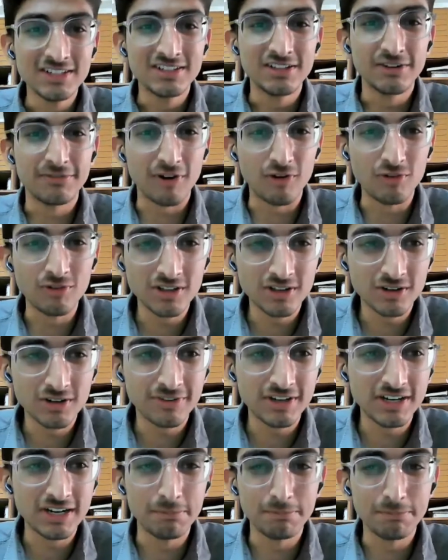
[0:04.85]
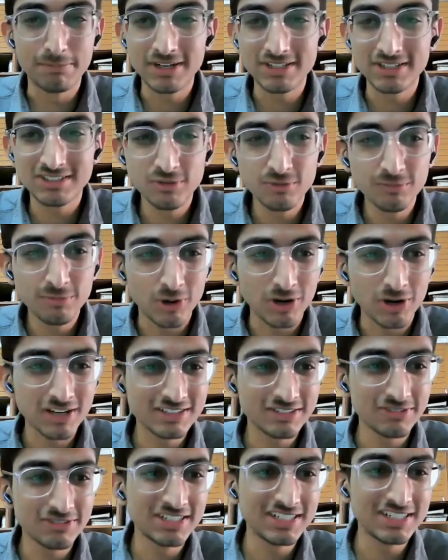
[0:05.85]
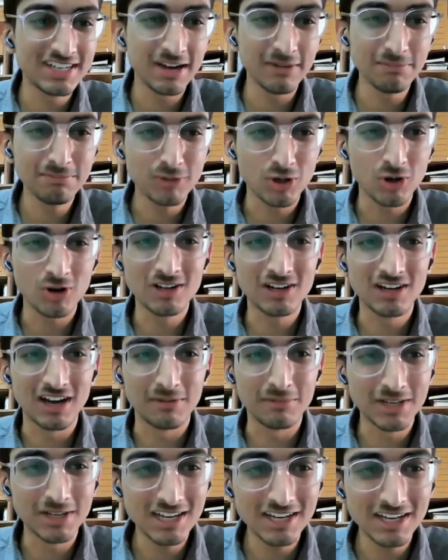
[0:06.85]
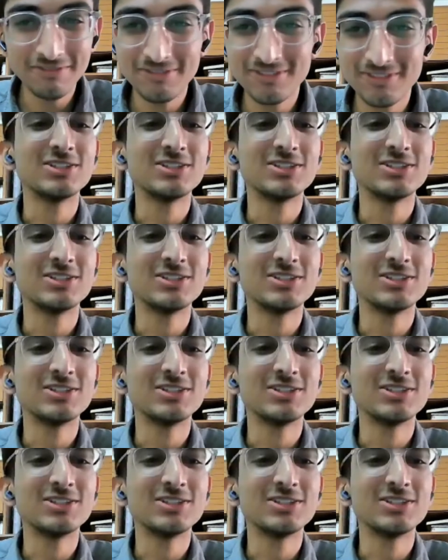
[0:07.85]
the founder of an impressive productivity app called Llama Life.